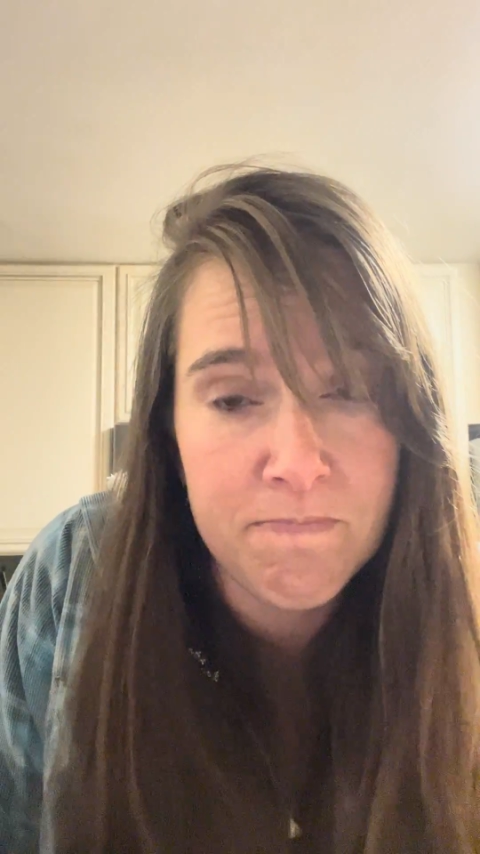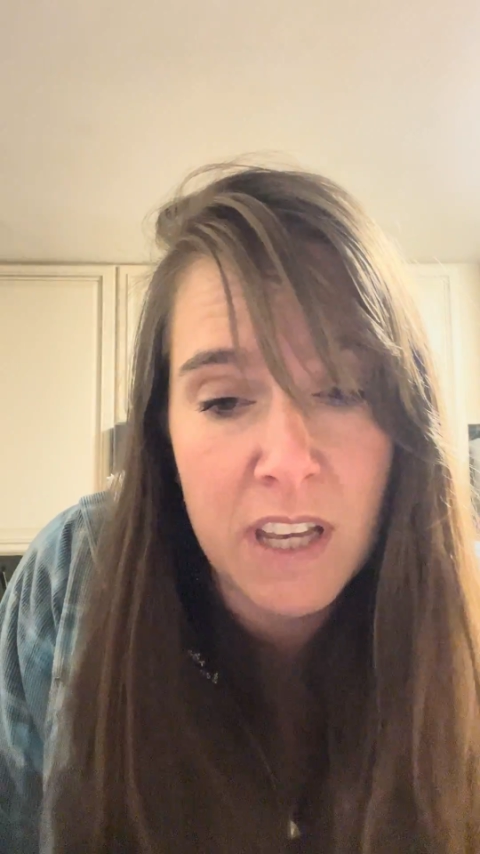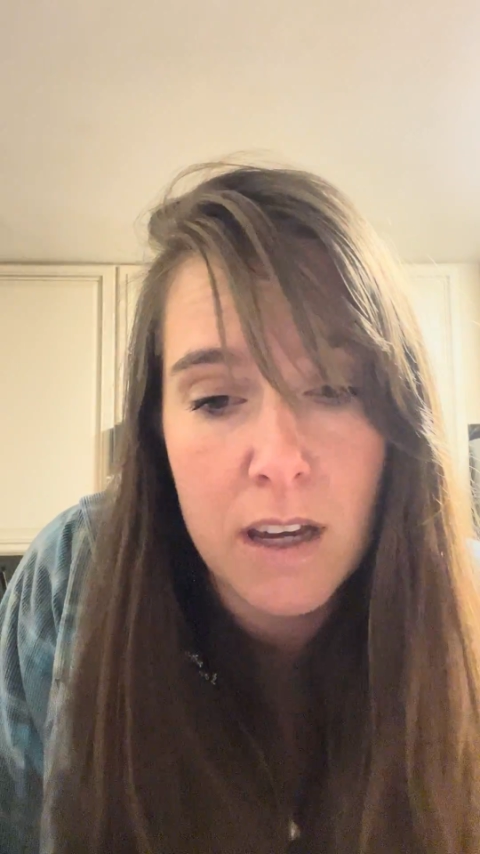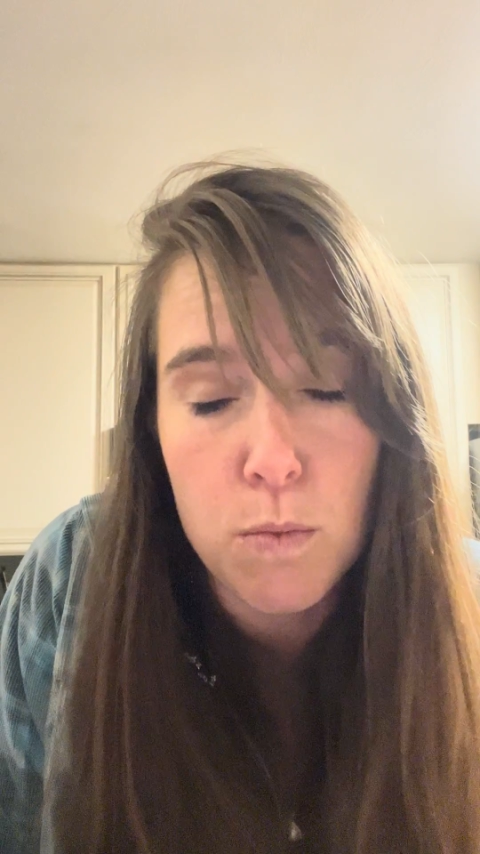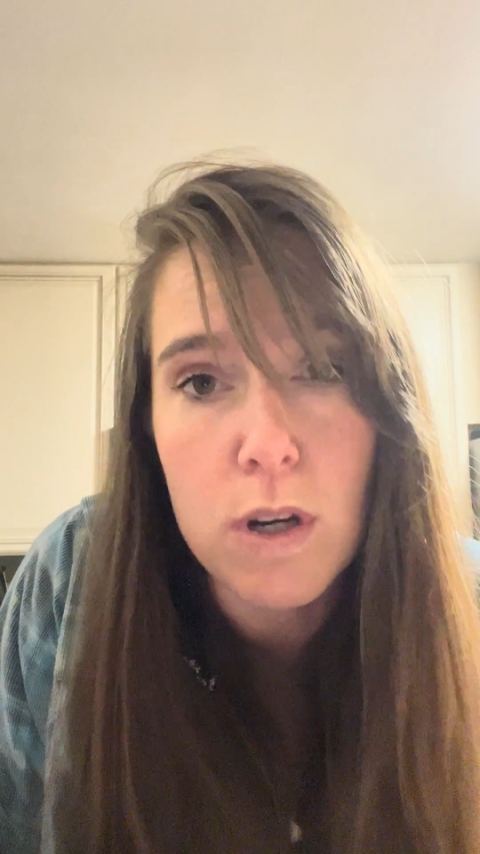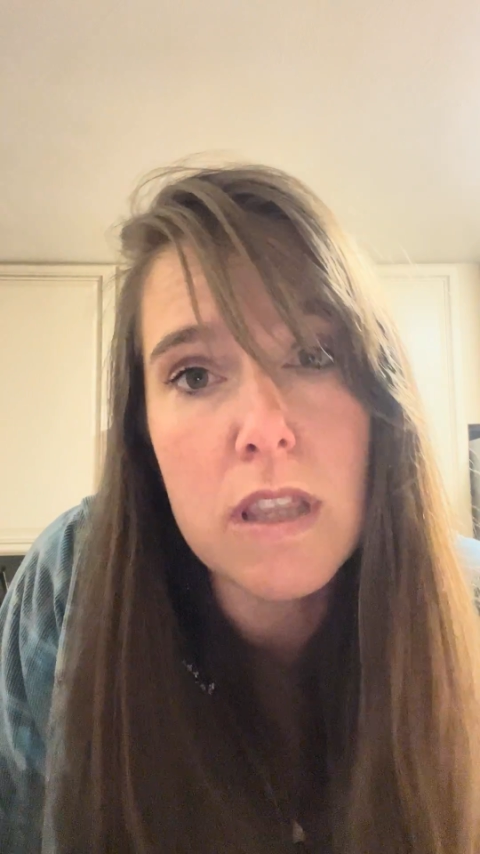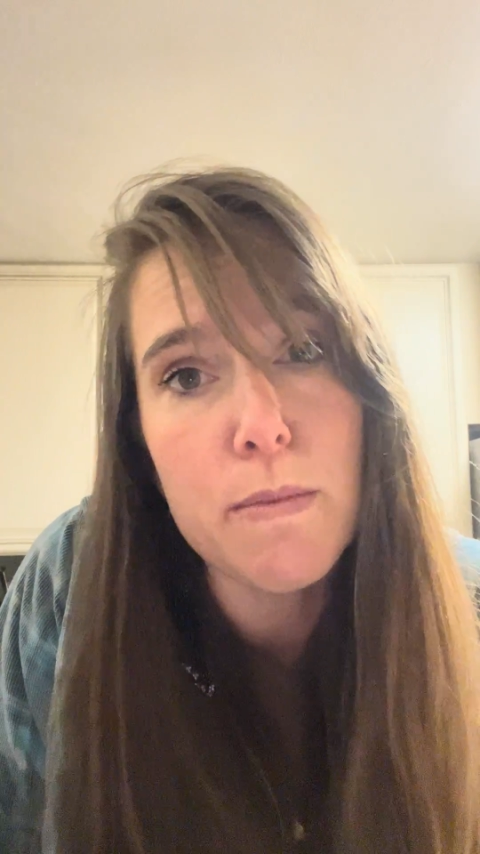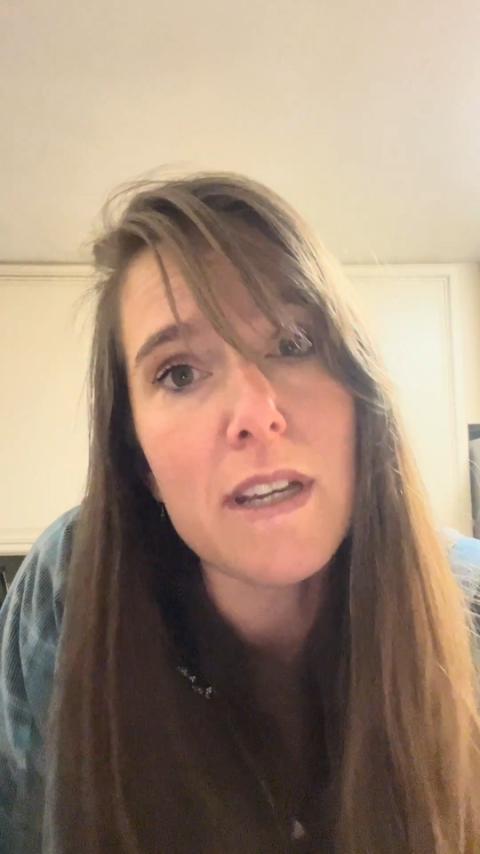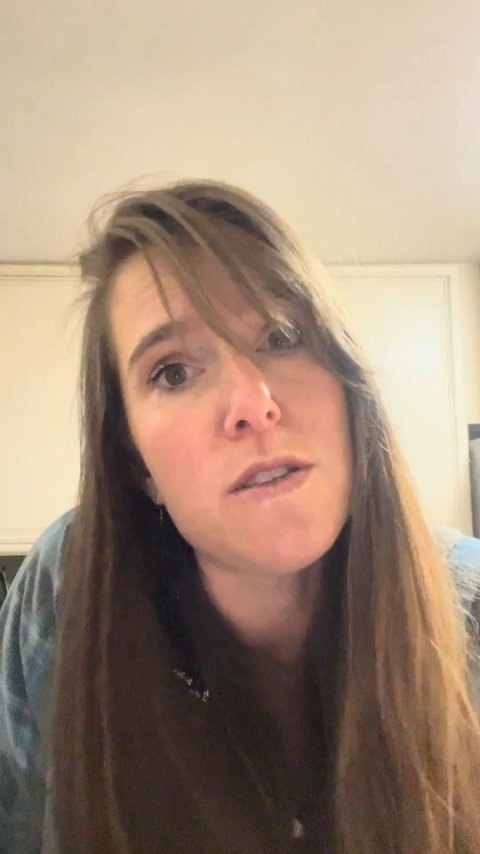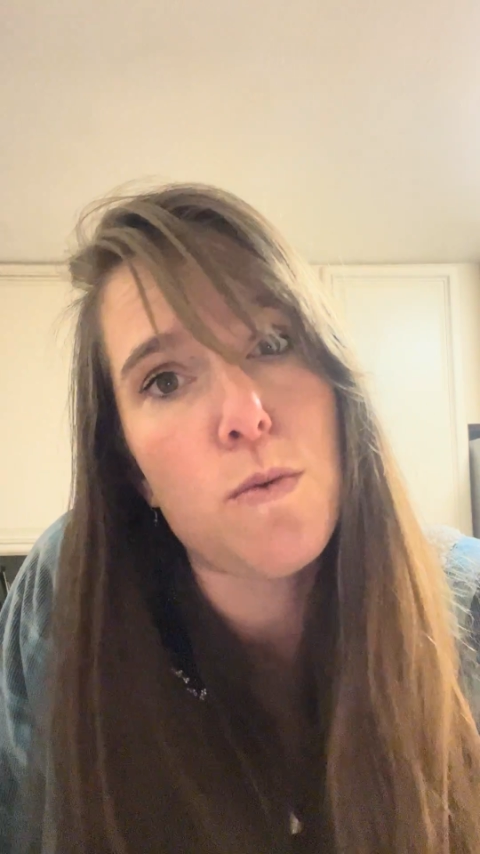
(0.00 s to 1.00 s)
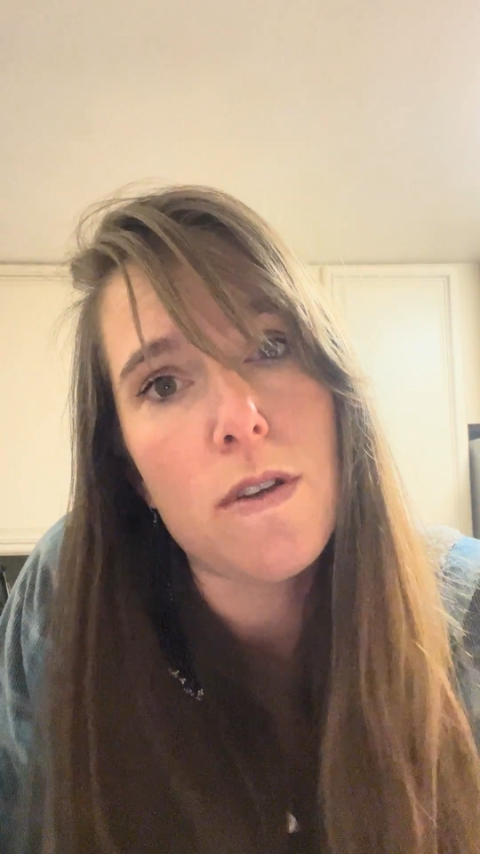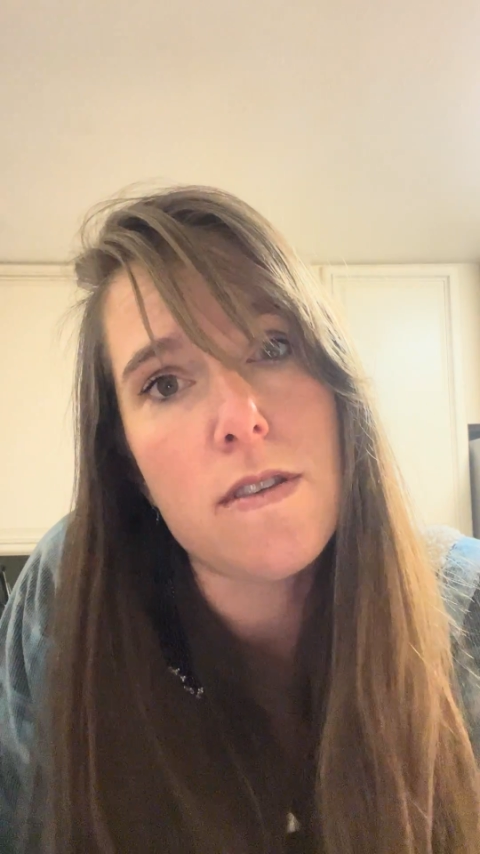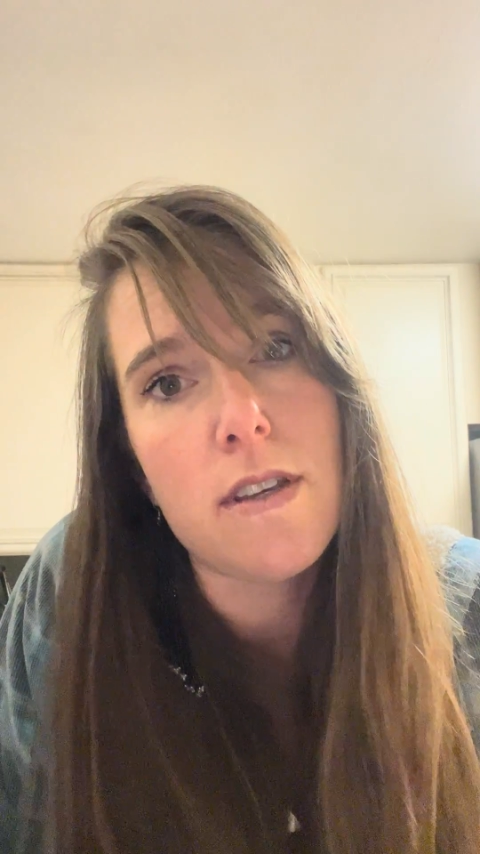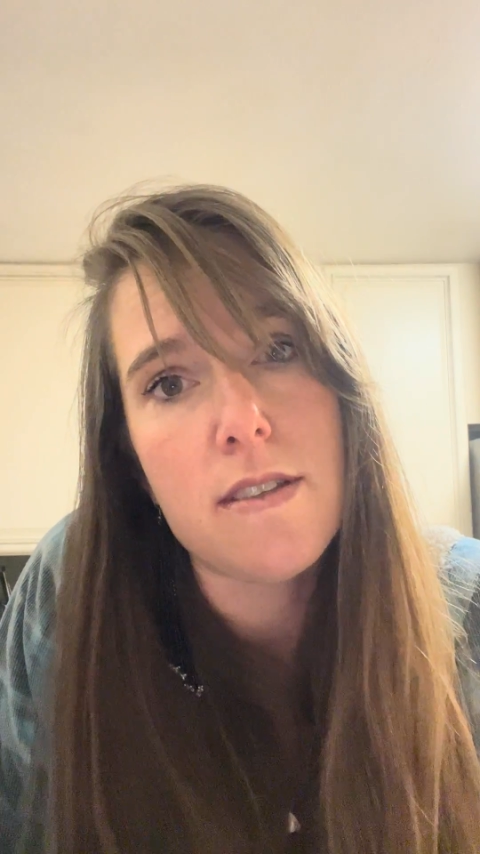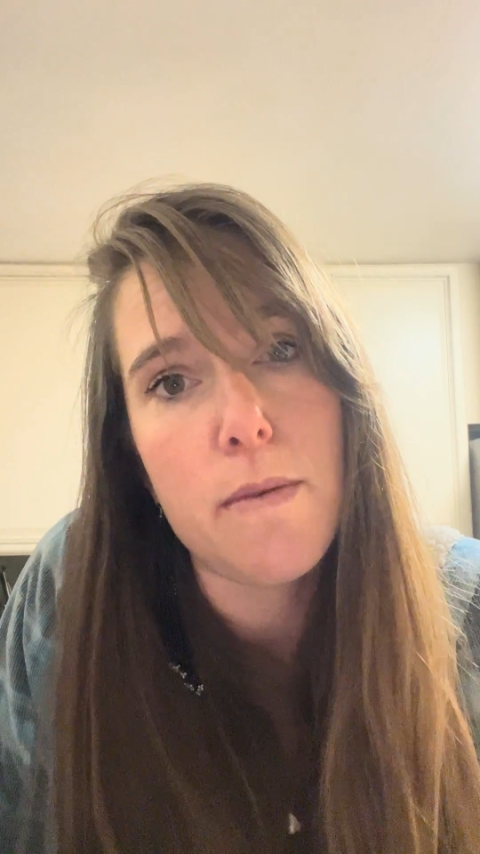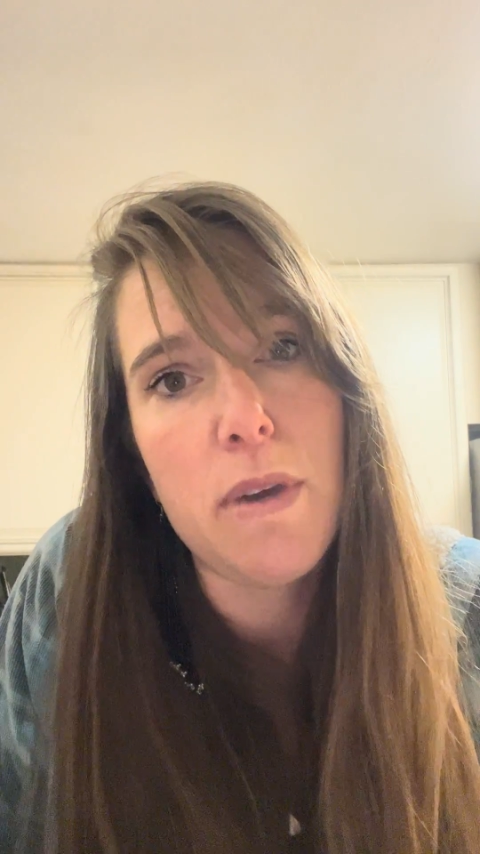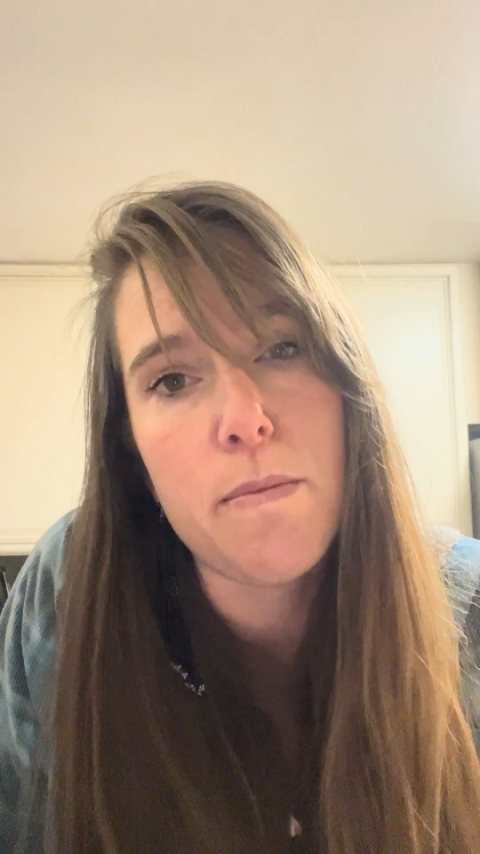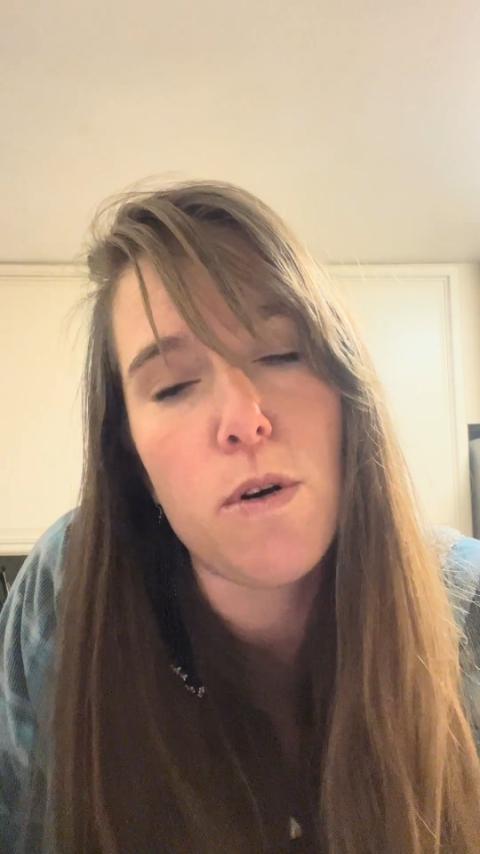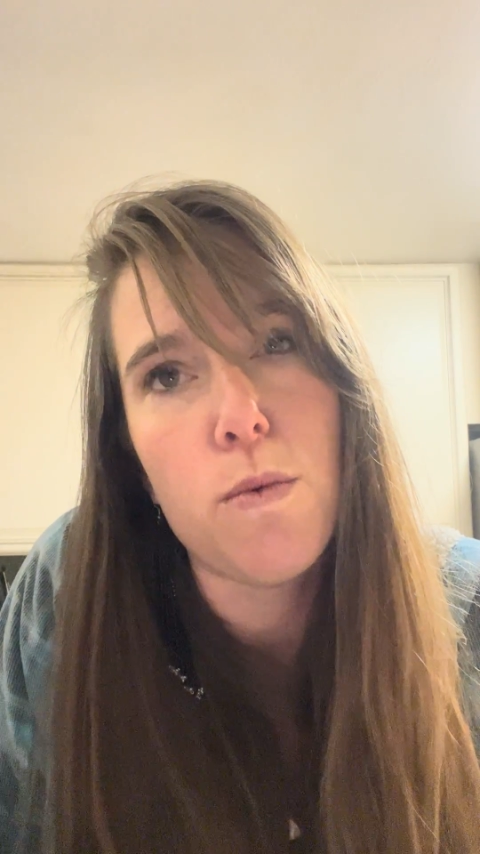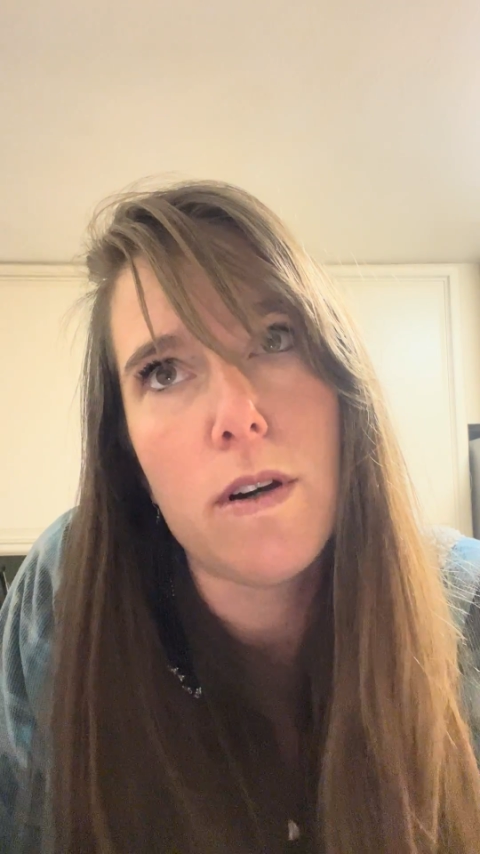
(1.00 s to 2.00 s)
And one of the biggest ones is that
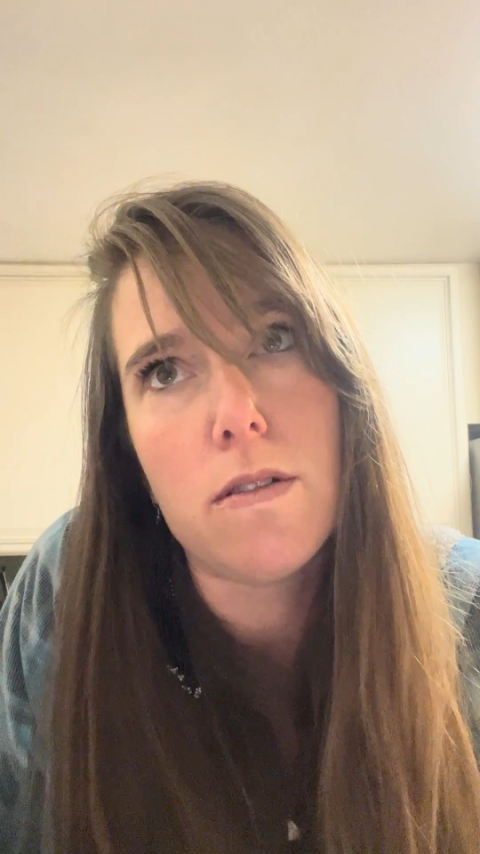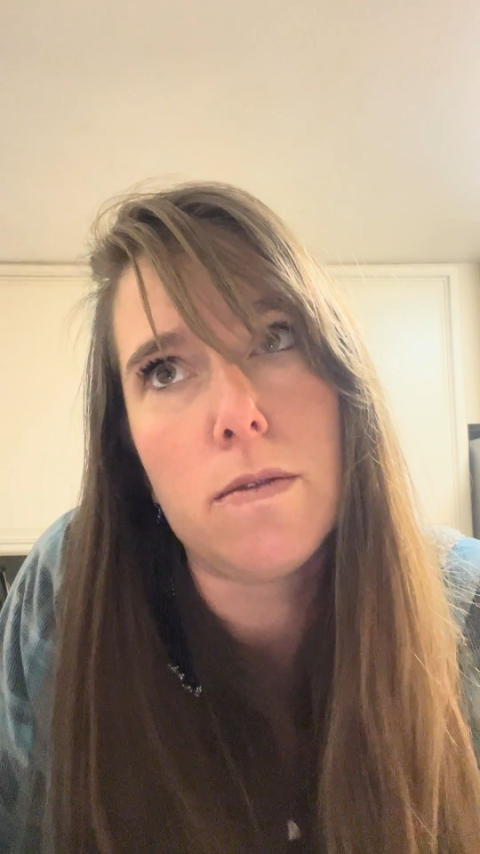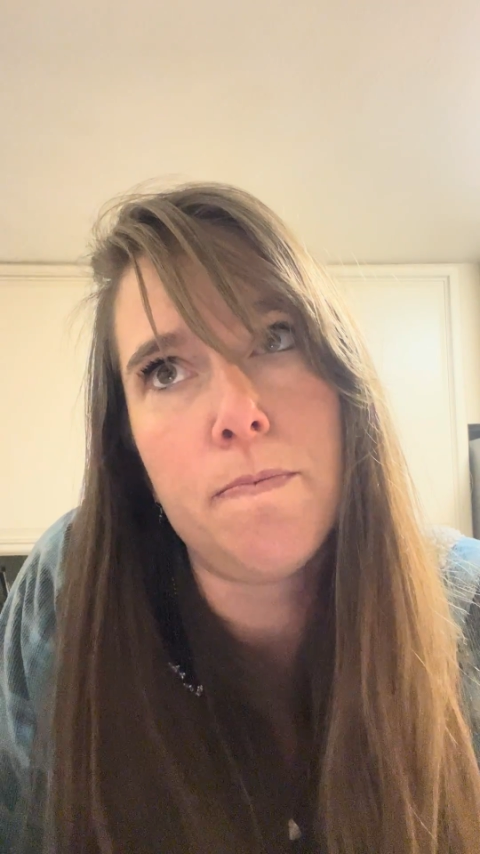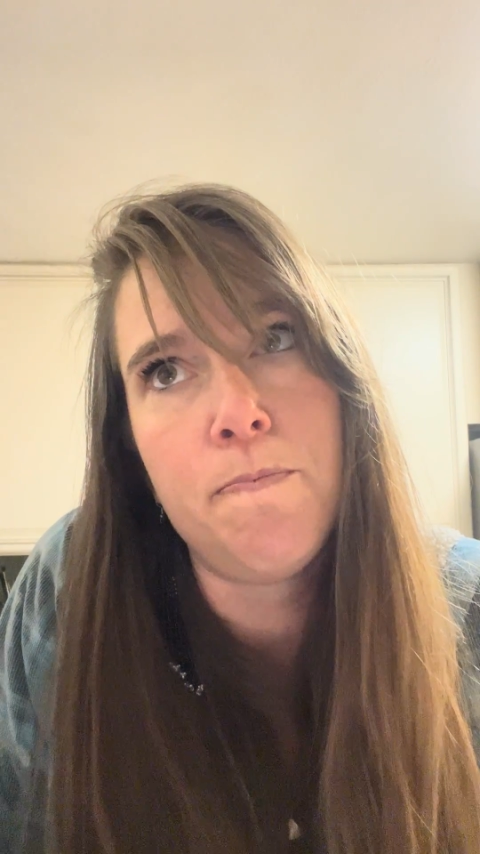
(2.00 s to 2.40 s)
people will